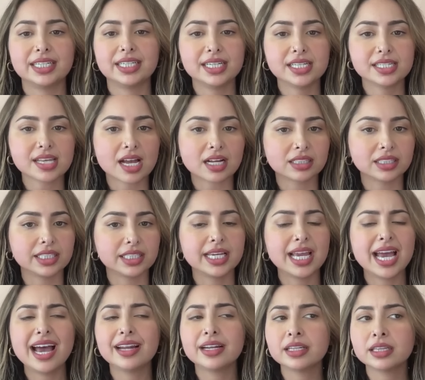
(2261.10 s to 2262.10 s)
Exactly.
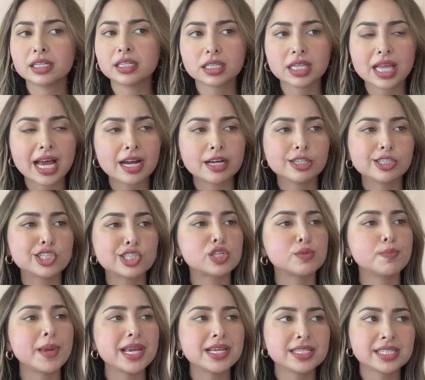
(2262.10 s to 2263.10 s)
Head in the clouds,
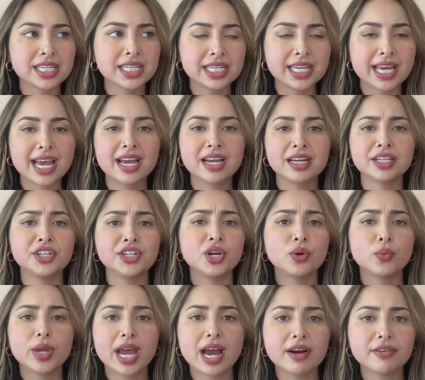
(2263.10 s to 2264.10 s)
space cadet, you know,
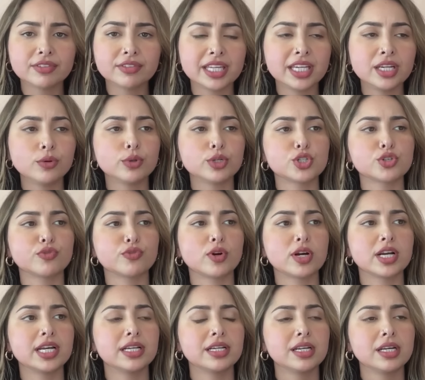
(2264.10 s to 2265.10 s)
we have language for
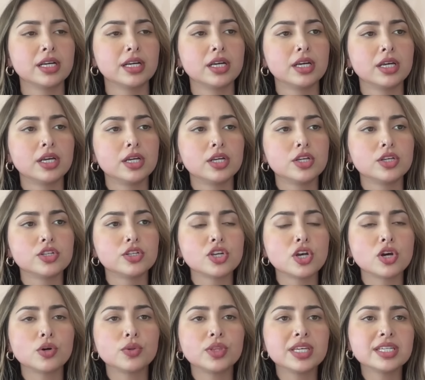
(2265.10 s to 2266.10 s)
it. Mm-hmm.
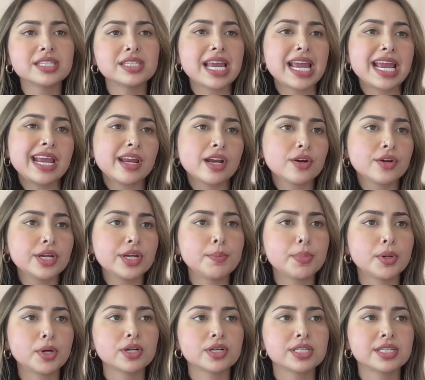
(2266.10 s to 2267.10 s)
So this airy
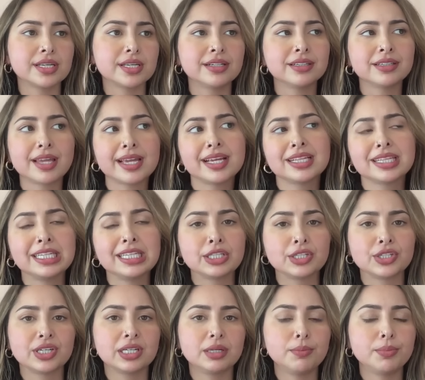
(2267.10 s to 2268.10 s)
person, likely they're
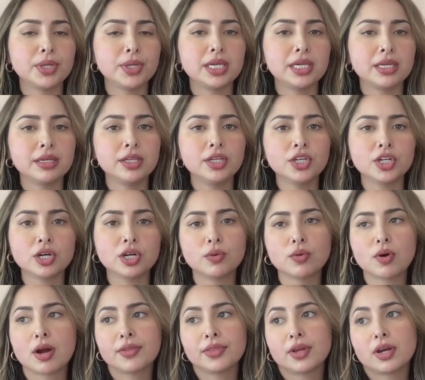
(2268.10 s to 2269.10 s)
going to be, you know,
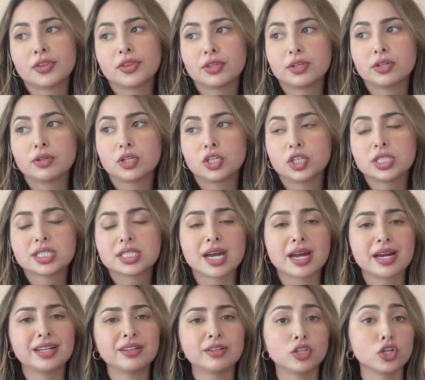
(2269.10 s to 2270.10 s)
on on the good
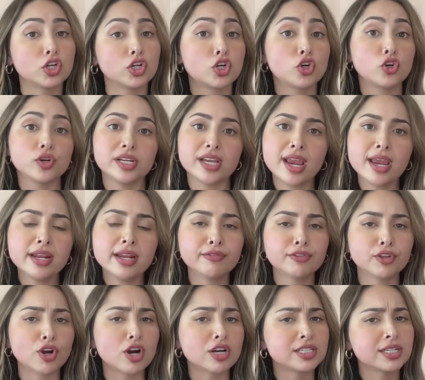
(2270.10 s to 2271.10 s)
side, they're creative,
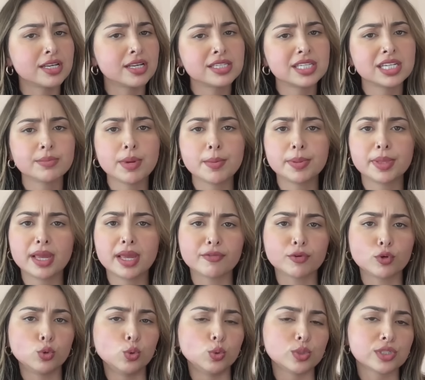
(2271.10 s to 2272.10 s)
they're artistic, maybe they have a
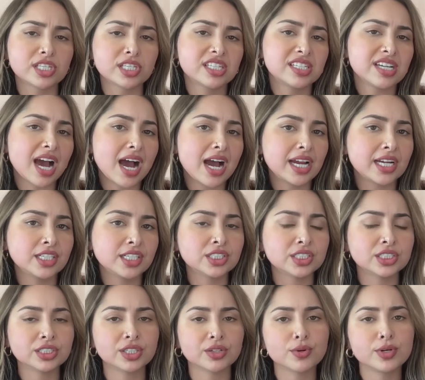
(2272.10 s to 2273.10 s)
cool
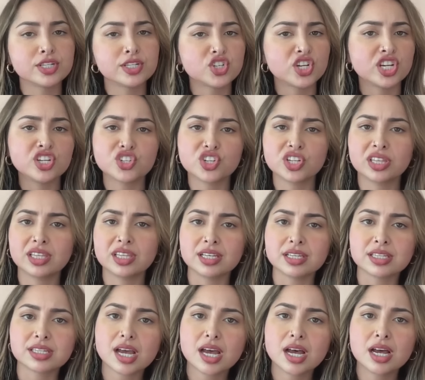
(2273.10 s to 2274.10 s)
style, they're always changing
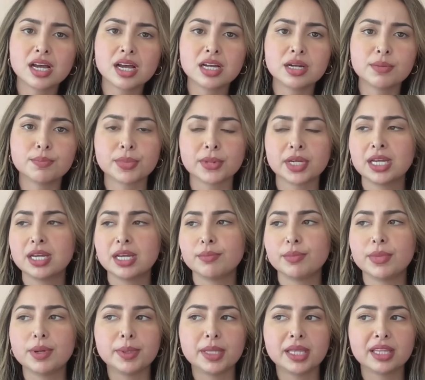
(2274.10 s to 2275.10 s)
things up.
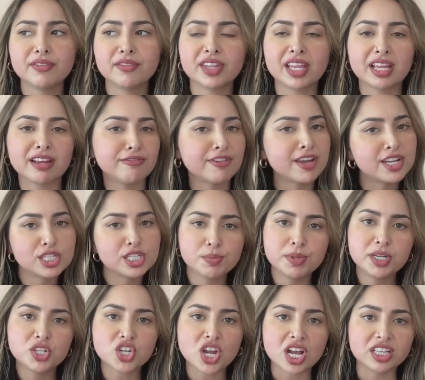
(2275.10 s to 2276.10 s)
Maybe they live in like Venice
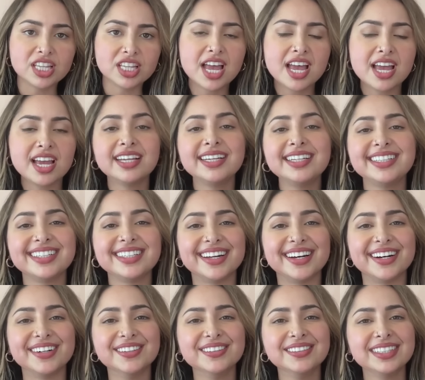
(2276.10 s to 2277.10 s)
Beach, LA, you
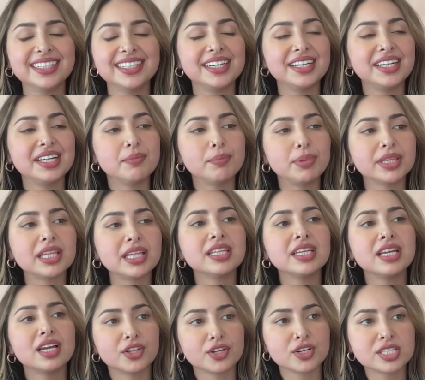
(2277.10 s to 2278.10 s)
know. But then the
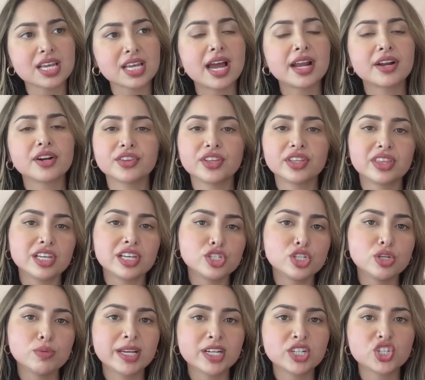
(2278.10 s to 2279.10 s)
mm-hmm. other side are the things
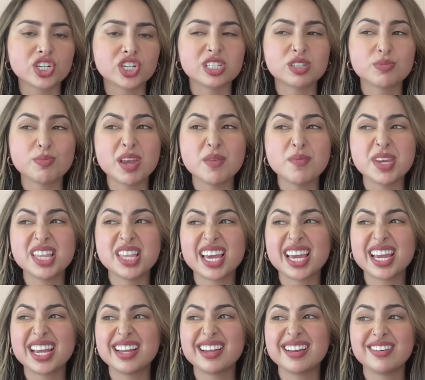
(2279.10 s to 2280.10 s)
you mentioned. Maybe
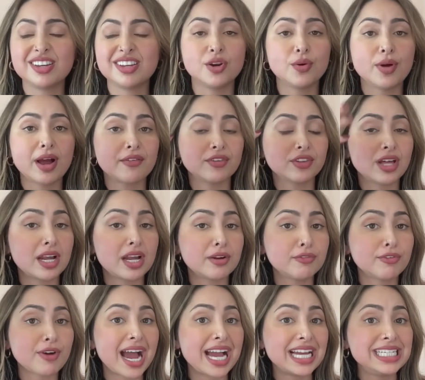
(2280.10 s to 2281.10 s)
they, you know, have a lot of
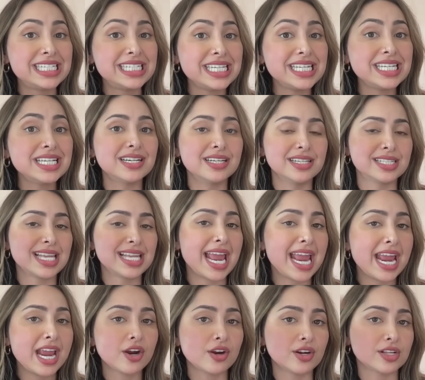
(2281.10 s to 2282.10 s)
ideas, air.